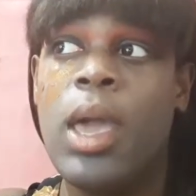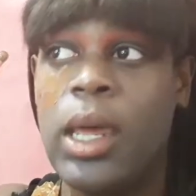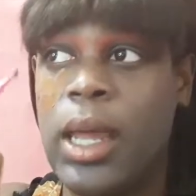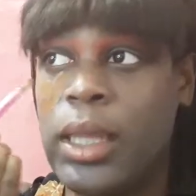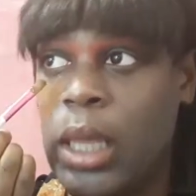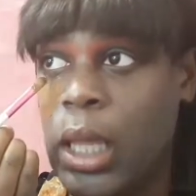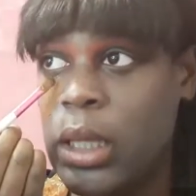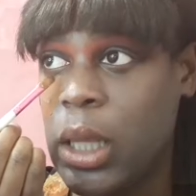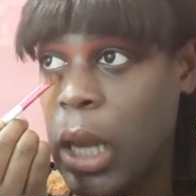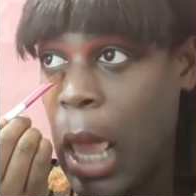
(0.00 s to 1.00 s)
And I
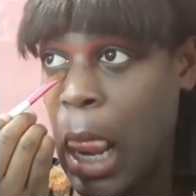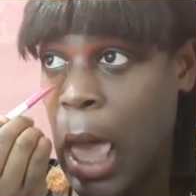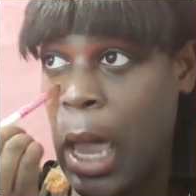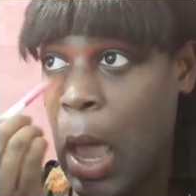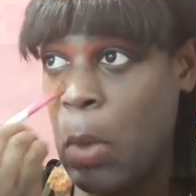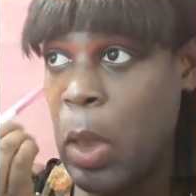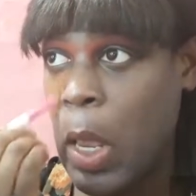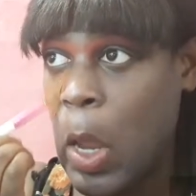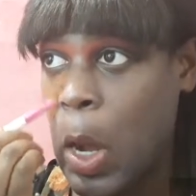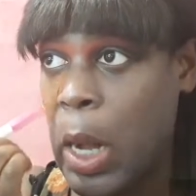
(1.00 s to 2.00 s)
think today, like, I'm
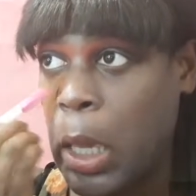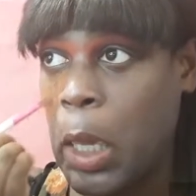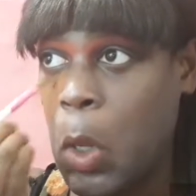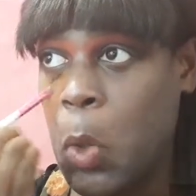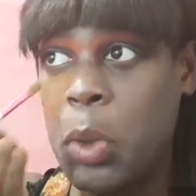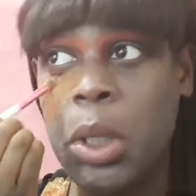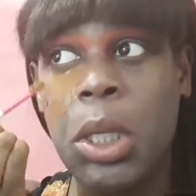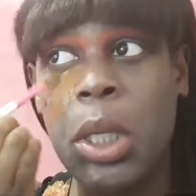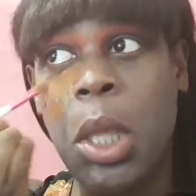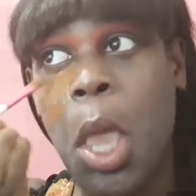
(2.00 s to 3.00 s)
just going to use
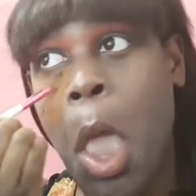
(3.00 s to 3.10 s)
this.